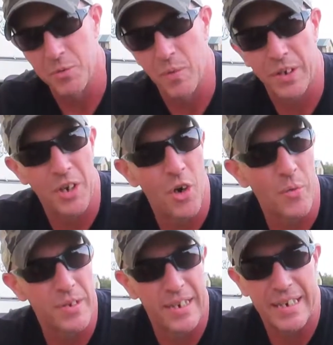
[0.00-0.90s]
would want to go
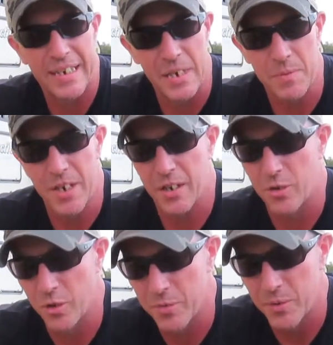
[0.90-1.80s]
with like a deep
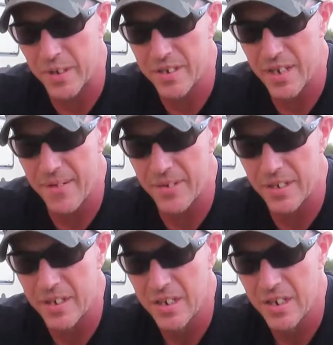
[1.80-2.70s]
cycle Group 27,
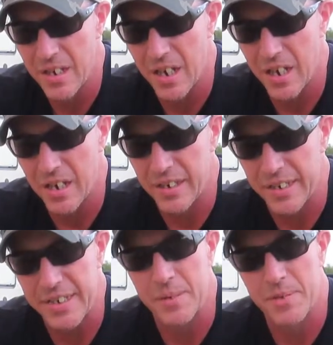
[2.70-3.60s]
a
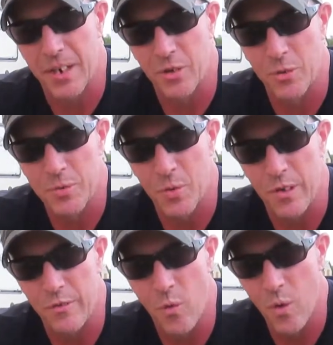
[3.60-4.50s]
deep cycle Group
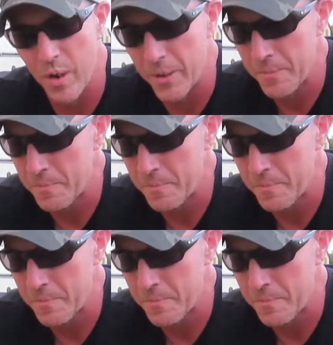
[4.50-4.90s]
24.